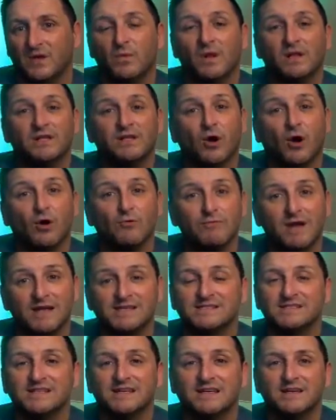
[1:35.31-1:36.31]
While you're
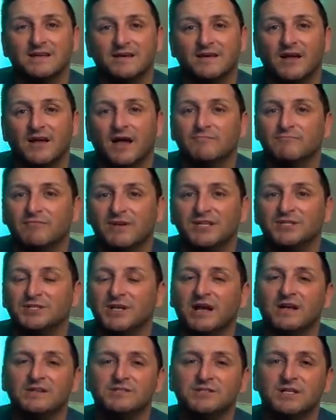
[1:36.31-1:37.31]
resting and
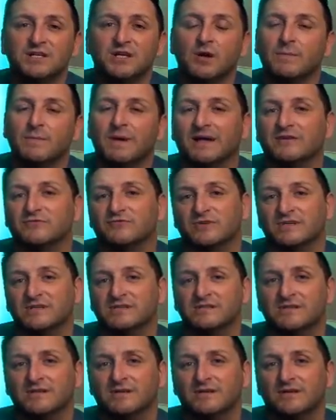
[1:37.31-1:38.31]
recharging your
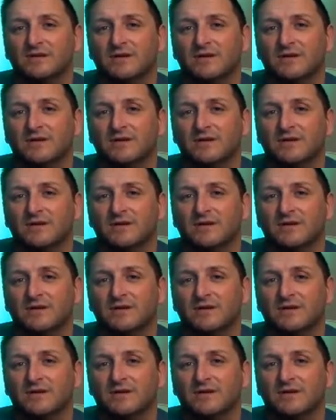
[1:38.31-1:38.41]
batteries,